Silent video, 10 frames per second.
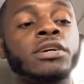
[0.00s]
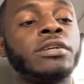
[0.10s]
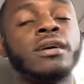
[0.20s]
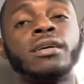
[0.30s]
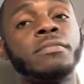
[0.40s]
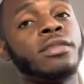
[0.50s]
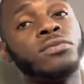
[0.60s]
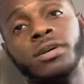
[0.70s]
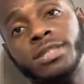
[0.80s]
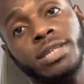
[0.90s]
are not going to be the
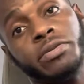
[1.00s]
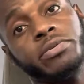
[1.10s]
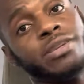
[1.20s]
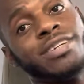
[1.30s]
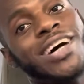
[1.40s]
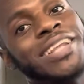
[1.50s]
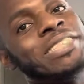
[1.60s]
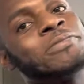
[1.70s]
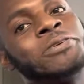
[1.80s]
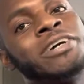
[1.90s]
ones that we went to
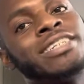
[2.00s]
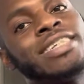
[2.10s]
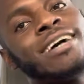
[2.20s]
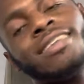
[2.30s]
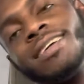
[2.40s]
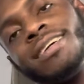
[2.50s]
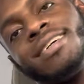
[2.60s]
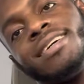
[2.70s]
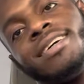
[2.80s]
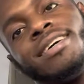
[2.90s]
college for, sadly,
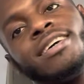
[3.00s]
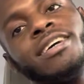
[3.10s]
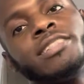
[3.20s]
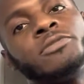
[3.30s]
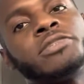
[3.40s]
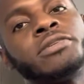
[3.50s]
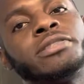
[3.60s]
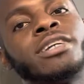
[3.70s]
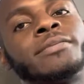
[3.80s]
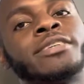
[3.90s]
because most of
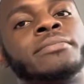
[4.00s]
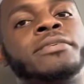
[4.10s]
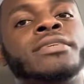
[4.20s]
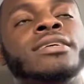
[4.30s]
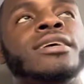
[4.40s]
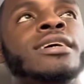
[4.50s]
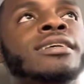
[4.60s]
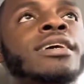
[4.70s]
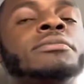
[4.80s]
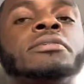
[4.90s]
those jobs are going to be
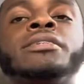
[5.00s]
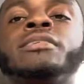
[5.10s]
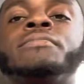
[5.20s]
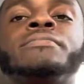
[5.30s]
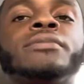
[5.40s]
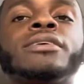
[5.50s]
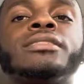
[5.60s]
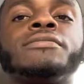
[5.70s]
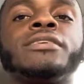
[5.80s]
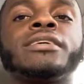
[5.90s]
gone absolutely
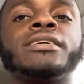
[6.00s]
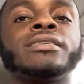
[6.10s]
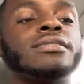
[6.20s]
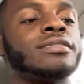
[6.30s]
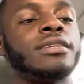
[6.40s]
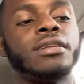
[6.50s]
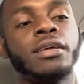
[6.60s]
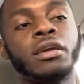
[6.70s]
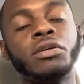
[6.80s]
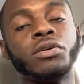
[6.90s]
because of fucking
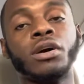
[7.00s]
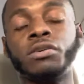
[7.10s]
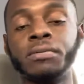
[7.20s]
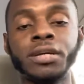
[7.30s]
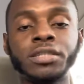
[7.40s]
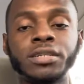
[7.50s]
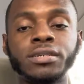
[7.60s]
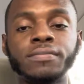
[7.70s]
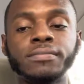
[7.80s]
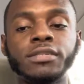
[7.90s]
either
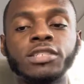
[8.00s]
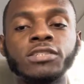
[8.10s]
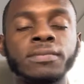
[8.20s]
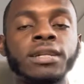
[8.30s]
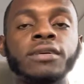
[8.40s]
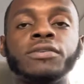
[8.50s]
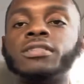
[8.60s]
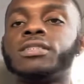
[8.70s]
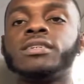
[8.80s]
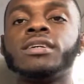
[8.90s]
automation, excuse my
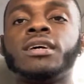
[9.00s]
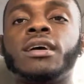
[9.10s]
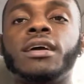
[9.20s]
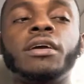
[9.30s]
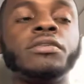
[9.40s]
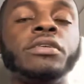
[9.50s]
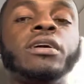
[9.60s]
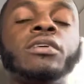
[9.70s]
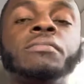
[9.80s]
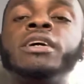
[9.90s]
language, either the
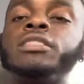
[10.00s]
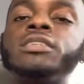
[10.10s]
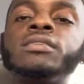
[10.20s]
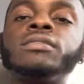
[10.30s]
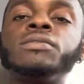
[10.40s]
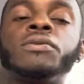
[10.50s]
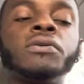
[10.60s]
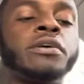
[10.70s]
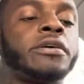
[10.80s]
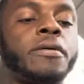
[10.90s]
automation
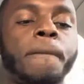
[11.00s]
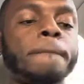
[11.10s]
or